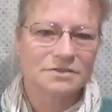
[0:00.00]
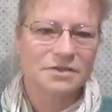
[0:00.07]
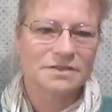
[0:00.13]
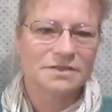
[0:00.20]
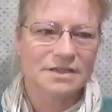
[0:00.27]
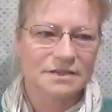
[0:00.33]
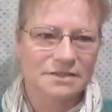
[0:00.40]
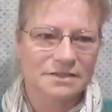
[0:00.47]

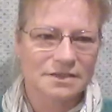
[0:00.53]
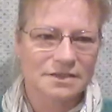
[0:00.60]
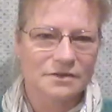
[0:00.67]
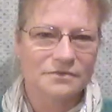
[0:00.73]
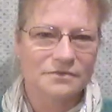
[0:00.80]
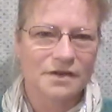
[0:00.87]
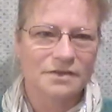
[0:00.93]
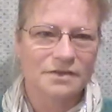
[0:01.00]
Trusting the
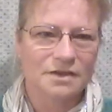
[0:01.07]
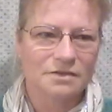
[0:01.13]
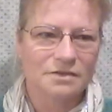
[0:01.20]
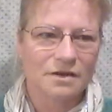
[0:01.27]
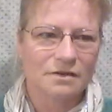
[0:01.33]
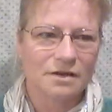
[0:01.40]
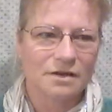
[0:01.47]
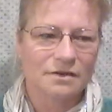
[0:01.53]
self, I think,
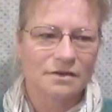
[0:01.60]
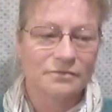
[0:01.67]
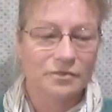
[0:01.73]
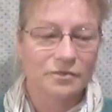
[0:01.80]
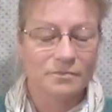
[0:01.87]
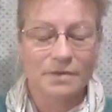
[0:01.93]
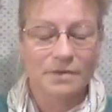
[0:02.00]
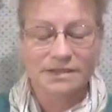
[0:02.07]
uh,
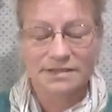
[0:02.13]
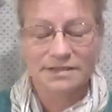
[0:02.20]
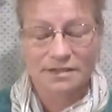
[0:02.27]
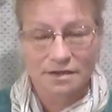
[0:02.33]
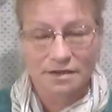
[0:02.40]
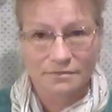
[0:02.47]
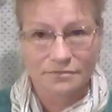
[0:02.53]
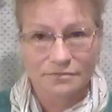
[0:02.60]
for
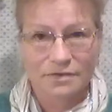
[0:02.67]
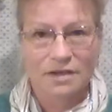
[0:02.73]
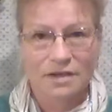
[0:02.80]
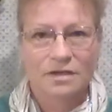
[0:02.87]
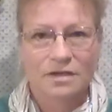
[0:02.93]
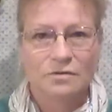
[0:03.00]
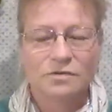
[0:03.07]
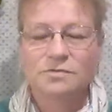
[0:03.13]
myself,
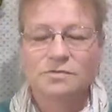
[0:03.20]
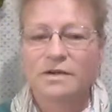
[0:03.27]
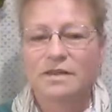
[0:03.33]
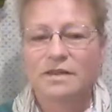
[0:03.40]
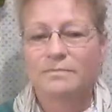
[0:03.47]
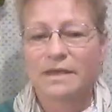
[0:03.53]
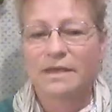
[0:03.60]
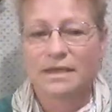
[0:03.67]
was one
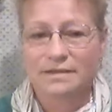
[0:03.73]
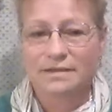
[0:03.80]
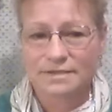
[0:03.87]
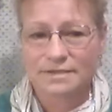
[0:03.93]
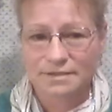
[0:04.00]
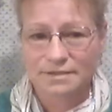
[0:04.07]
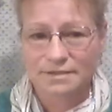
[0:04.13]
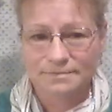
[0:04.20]
of the
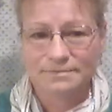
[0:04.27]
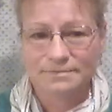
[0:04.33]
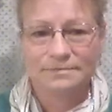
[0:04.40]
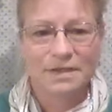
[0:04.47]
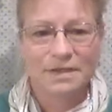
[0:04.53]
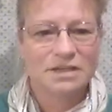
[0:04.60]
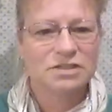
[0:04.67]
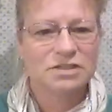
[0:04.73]
biggest
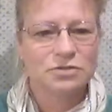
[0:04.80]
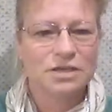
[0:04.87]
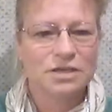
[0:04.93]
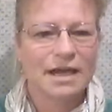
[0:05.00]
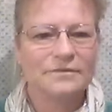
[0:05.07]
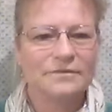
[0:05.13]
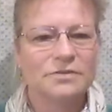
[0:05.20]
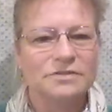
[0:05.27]
because yeah. you can
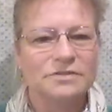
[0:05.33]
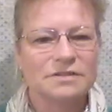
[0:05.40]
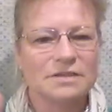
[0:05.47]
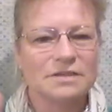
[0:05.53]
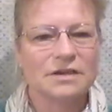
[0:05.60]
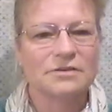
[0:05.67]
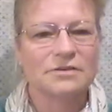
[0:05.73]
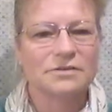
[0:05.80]
have those
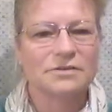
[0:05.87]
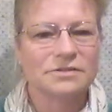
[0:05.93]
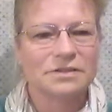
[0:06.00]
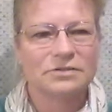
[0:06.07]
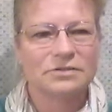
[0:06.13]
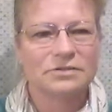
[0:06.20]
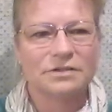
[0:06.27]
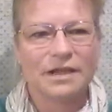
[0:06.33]
scenarios
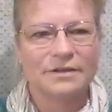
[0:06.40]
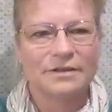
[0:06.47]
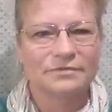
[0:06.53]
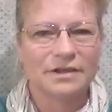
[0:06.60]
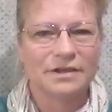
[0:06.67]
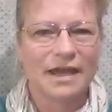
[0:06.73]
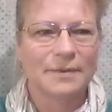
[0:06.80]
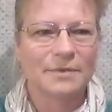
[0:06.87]
in your life
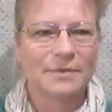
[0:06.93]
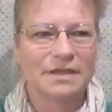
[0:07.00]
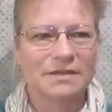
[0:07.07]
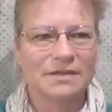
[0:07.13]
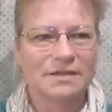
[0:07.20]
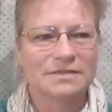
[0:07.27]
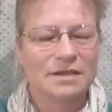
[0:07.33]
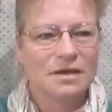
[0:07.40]
and
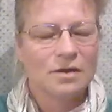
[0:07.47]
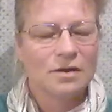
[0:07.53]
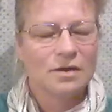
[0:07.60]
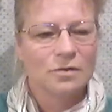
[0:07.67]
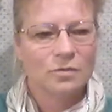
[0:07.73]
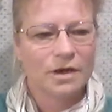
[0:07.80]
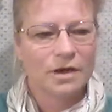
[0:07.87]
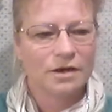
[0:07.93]
happenings
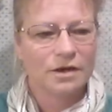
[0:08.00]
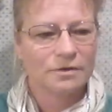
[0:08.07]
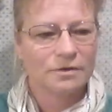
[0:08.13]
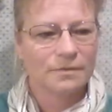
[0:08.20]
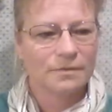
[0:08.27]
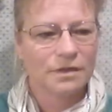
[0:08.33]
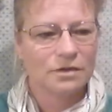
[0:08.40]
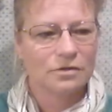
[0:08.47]

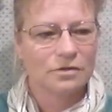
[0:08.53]
where mm-hmm.